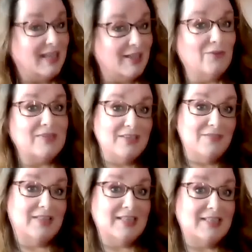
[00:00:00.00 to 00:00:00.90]
and obviously
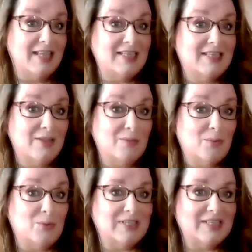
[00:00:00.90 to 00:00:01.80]
for this lady that
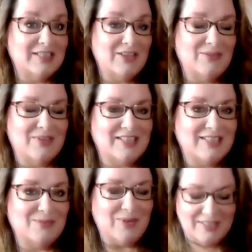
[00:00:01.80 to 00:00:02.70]
bought it too, which
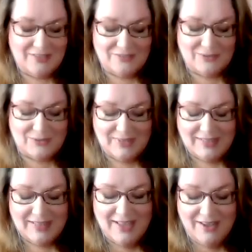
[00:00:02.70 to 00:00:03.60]
is wonderful.
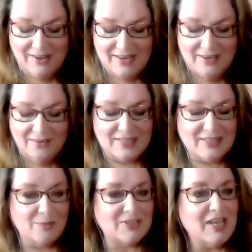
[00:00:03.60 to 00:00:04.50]
I love it
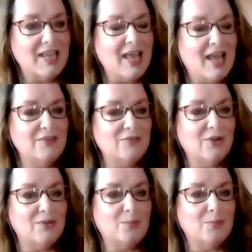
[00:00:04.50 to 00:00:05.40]
so much. And you've
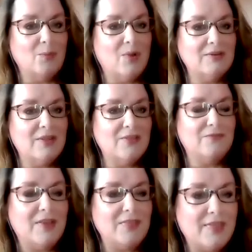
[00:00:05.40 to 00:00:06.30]
got the one at the
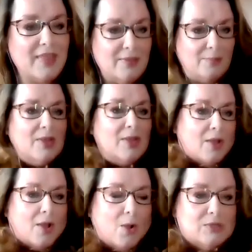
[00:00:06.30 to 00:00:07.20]
front there, the
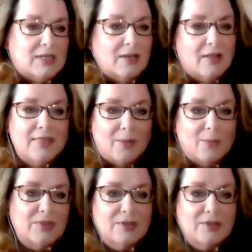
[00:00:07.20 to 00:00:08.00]
holding like that with